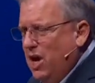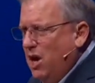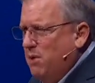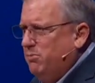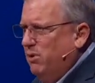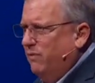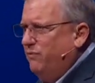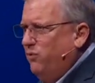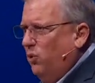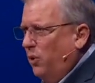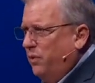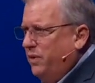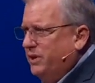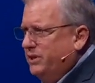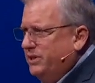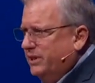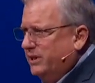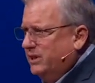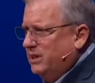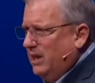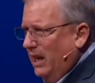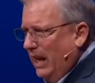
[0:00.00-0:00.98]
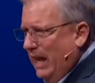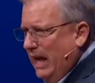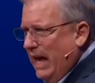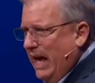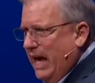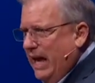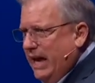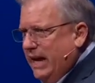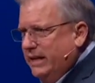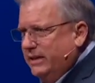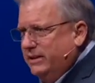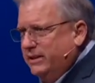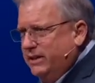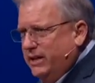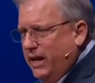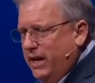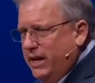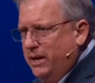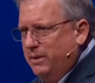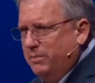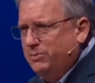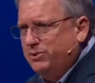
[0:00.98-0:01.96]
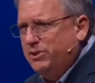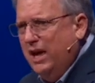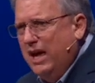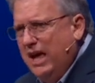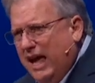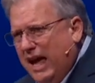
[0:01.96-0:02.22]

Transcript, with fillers: before the decline comes,